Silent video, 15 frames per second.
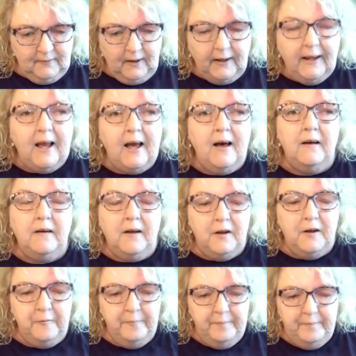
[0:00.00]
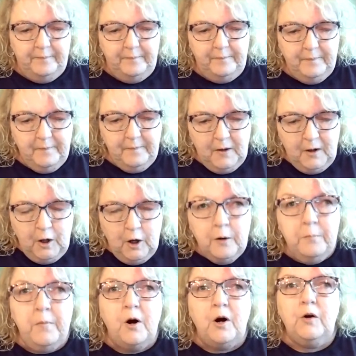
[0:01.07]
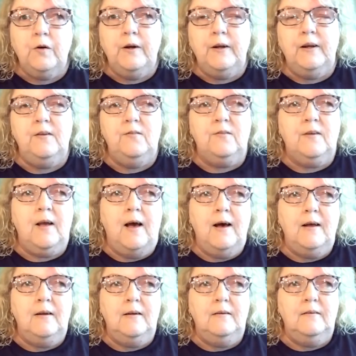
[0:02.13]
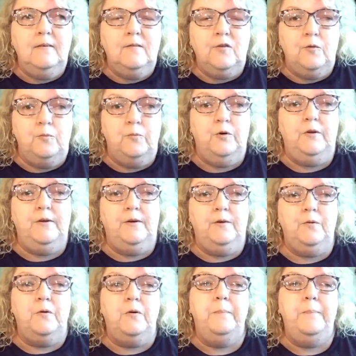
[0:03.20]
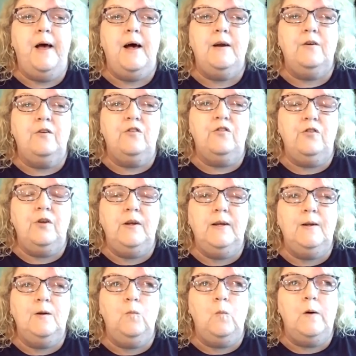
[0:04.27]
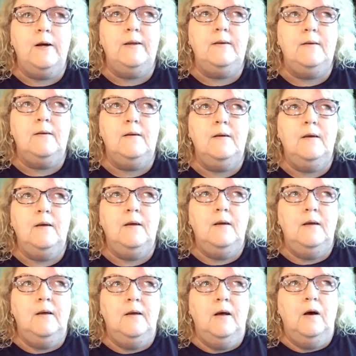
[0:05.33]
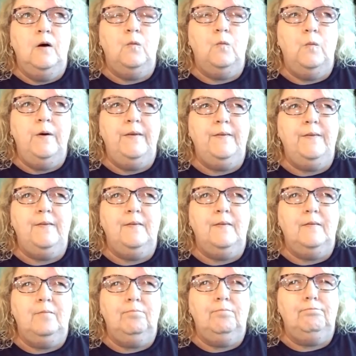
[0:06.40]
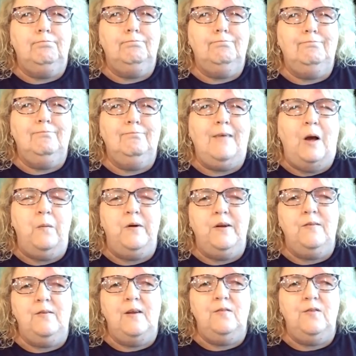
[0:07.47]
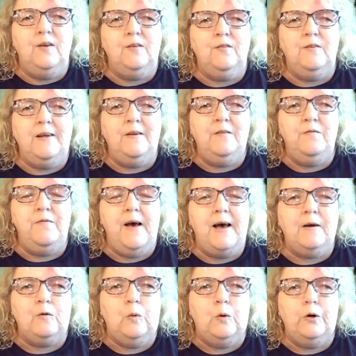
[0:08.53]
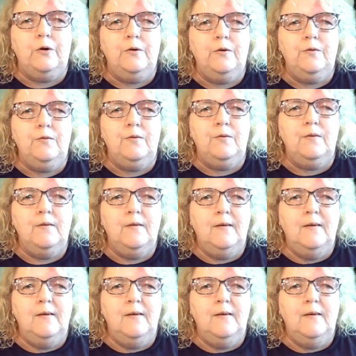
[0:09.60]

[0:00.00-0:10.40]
Yeah, Margaret has got some really cool patterns. She did one with, I want to say 16 fat quarters,